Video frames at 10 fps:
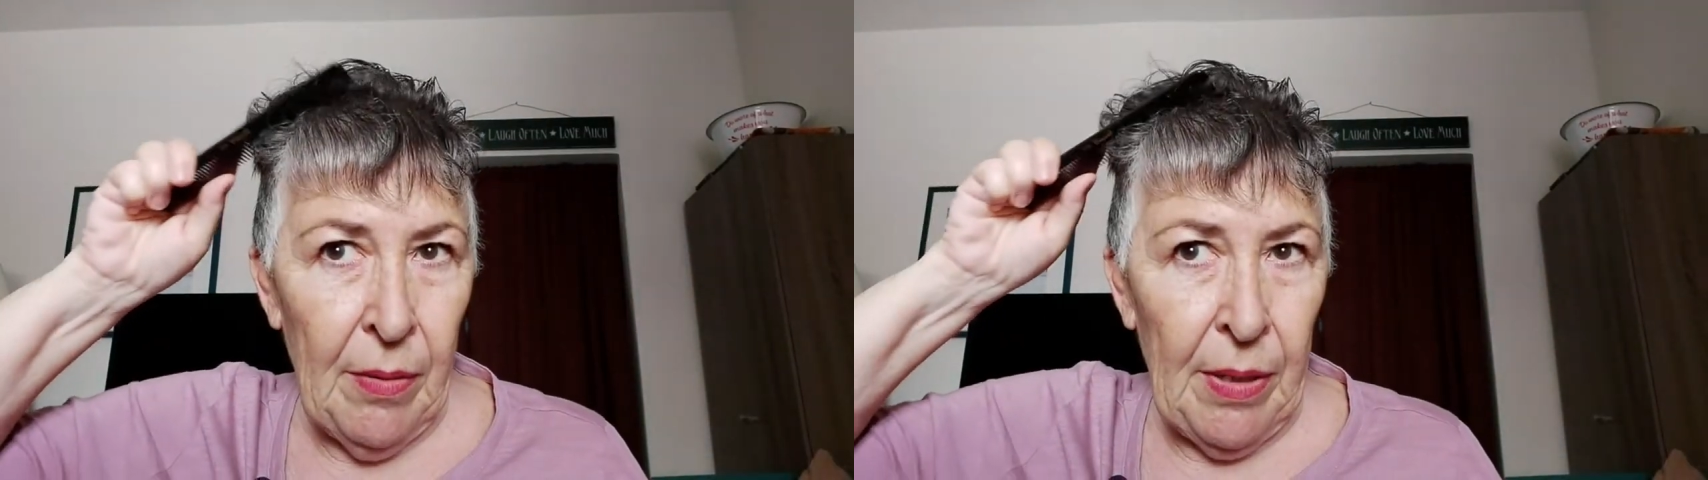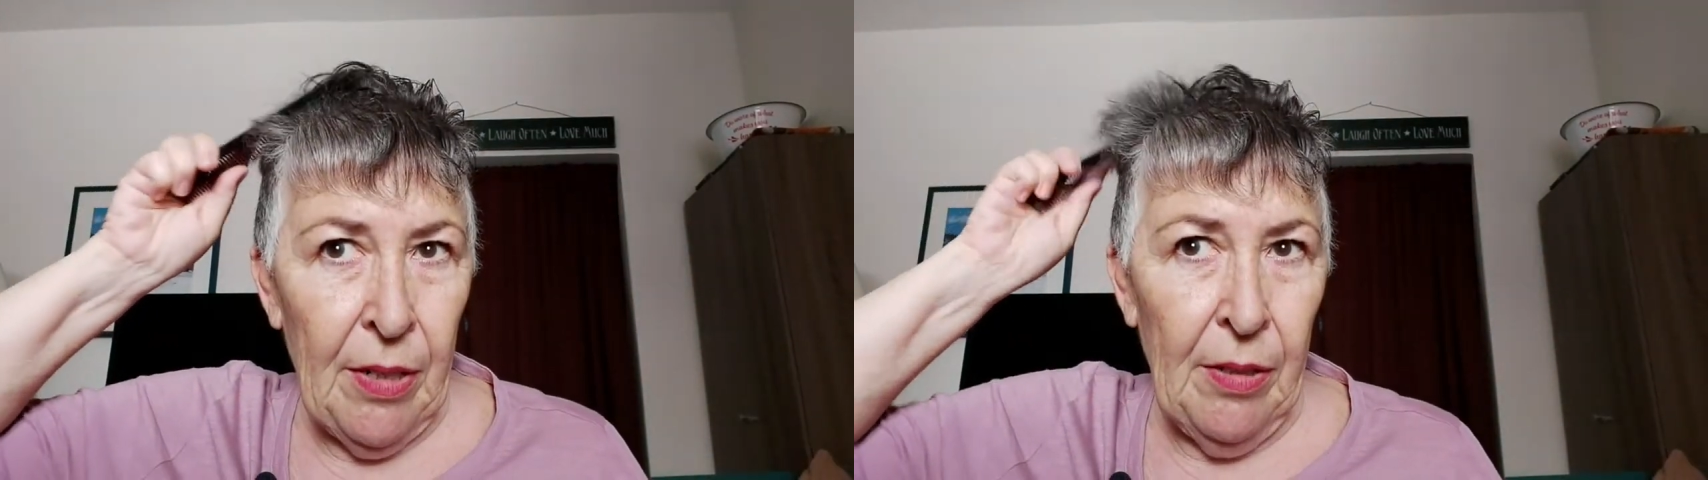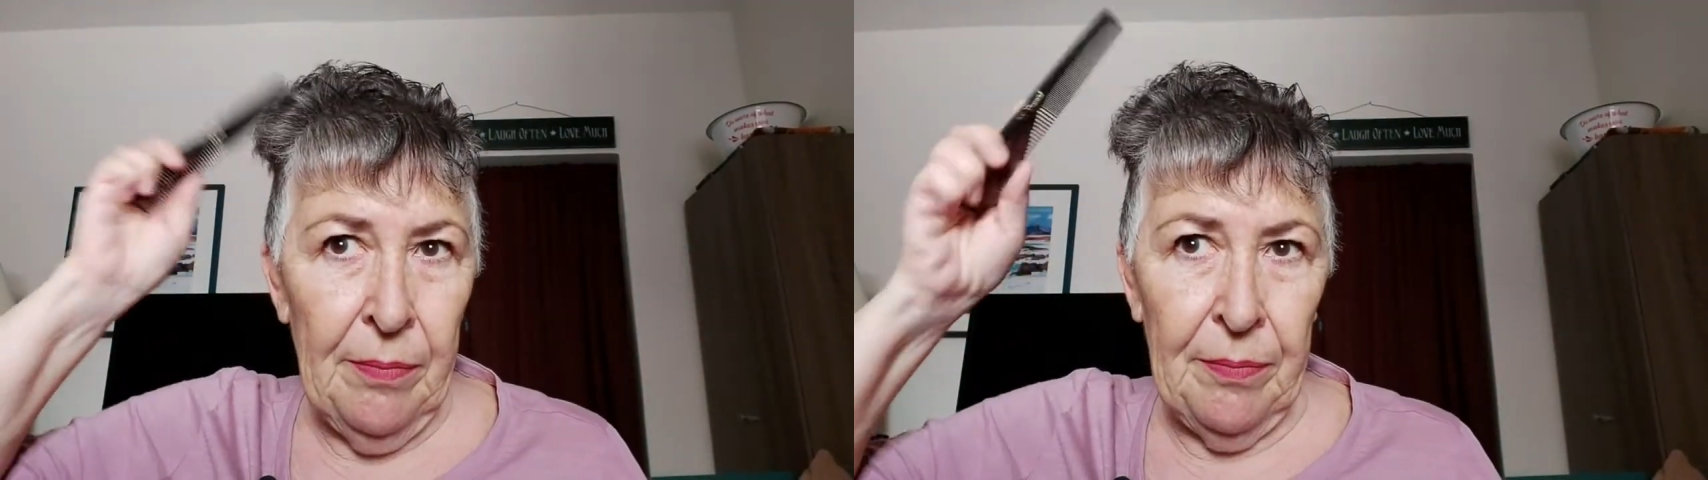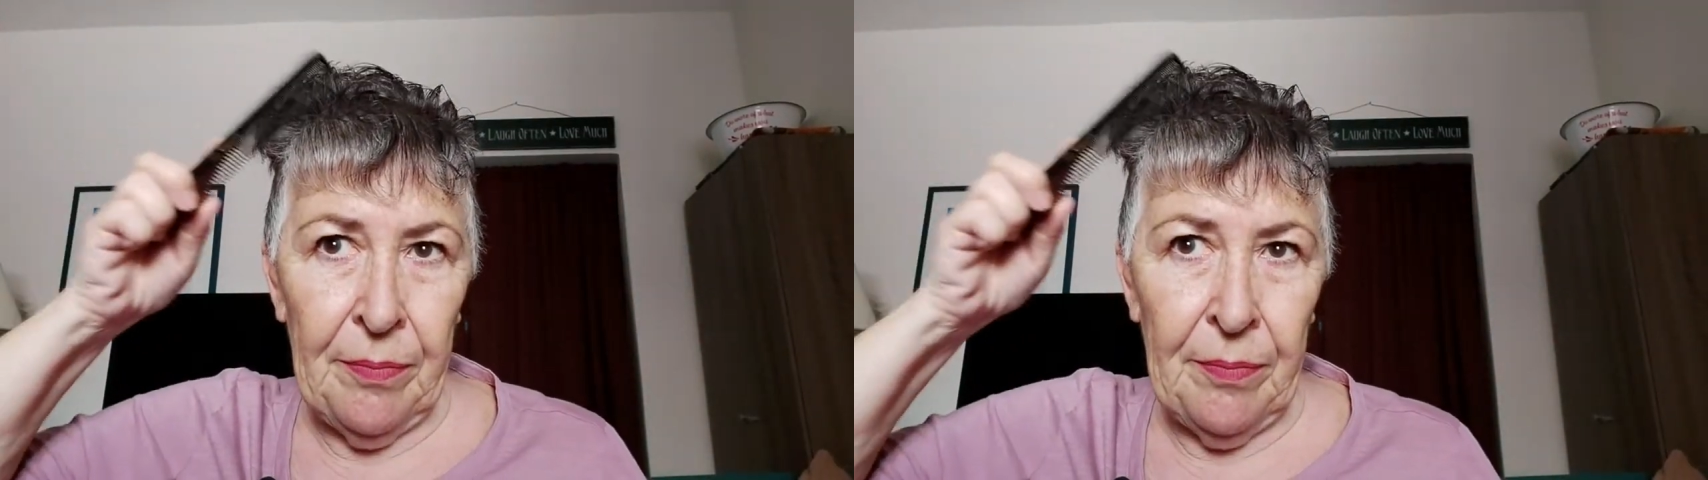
we go.